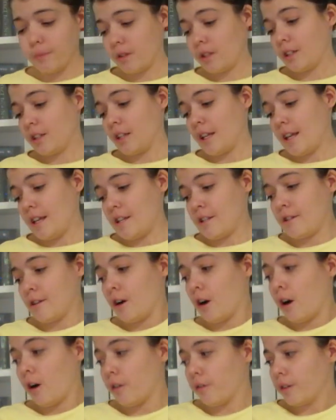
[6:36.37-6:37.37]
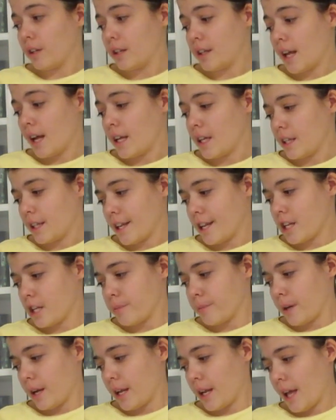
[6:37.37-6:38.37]
book is The Overnight
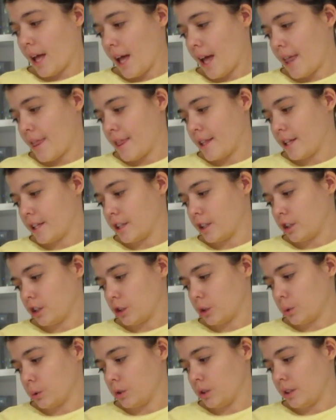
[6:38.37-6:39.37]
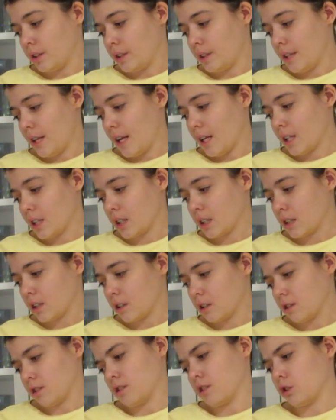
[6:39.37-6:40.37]
Guest by Hannah Gunna,
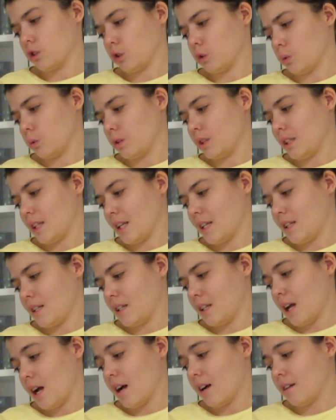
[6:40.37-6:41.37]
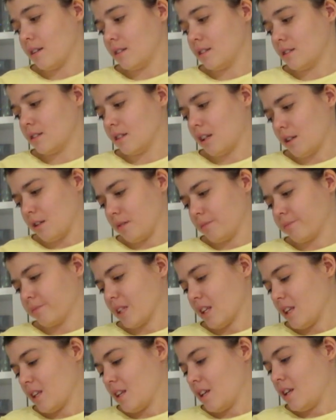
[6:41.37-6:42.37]
Gundenau, oh,
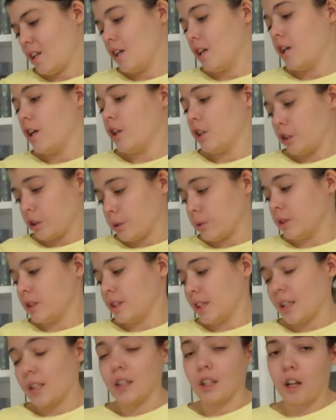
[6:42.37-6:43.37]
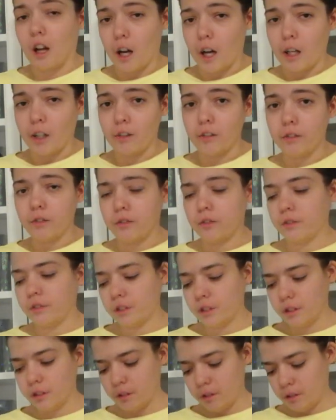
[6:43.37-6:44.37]

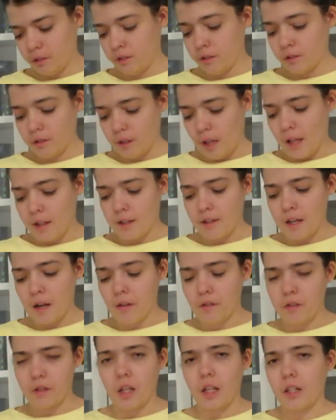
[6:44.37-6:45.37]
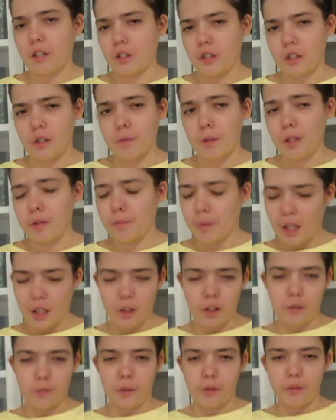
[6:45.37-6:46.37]
Gundenkopf. That sounds like German, but I
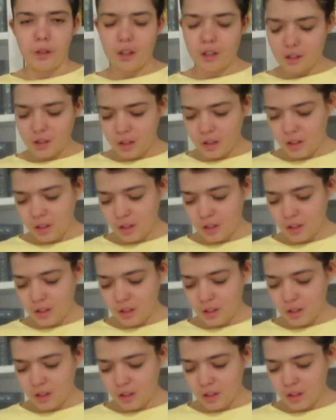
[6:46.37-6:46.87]
could be wrong.